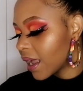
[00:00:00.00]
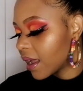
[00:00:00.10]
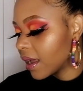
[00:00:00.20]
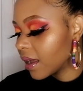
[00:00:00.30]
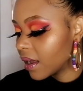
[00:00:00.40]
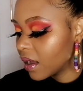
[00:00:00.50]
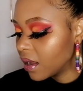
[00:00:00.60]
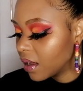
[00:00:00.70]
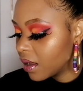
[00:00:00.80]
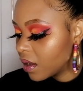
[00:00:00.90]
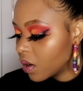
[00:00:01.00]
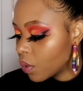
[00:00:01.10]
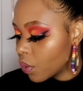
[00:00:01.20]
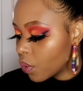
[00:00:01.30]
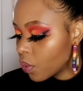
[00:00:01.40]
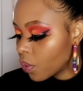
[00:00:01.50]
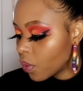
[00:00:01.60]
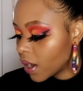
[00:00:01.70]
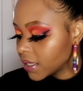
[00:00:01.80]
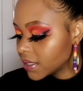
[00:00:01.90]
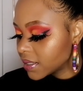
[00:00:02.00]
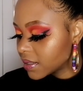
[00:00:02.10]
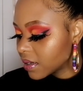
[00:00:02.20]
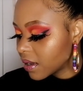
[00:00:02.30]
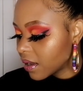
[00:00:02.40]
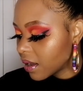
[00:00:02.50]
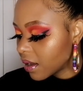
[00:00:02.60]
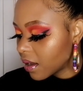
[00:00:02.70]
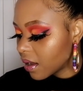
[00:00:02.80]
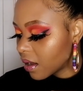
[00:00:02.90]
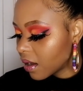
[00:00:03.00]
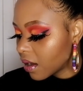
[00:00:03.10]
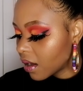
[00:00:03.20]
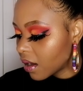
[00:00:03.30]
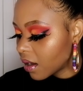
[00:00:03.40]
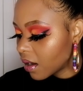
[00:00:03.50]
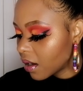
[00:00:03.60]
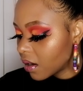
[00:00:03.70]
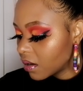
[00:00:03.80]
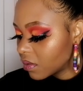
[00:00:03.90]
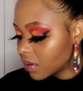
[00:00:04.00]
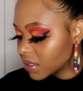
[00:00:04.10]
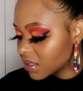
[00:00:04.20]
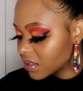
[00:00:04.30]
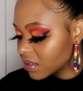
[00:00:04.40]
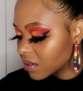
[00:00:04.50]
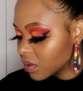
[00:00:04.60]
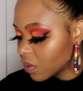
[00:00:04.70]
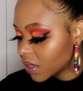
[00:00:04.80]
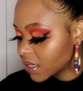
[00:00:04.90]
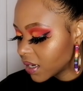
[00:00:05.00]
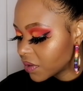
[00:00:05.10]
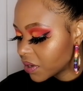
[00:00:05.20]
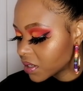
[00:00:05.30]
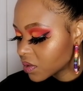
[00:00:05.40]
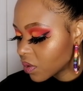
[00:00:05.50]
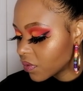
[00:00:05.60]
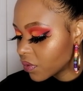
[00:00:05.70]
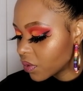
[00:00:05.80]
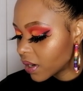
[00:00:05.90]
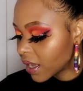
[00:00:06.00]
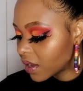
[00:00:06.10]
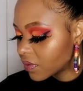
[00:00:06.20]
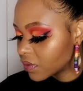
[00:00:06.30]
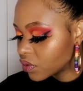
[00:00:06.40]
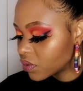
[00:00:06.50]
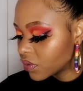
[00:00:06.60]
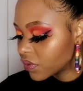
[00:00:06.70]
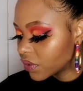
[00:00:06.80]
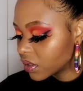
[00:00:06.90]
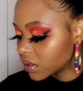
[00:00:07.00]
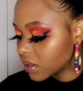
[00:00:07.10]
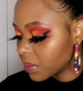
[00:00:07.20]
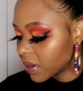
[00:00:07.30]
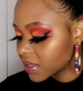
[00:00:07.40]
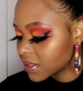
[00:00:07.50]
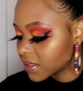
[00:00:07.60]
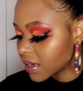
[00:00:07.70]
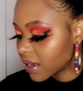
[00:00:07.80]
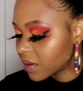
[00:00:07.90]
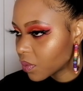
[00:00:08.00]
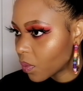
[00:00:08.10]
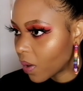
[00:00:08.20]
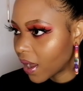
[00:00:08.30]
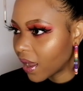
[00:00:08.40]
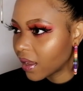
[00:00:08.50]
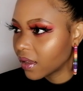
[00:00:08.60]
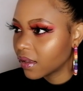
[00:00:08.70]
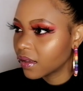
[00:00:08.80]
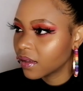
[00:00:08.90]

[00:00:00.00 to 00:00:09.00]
uh, what uh, what what areas of your life do you feel the best and why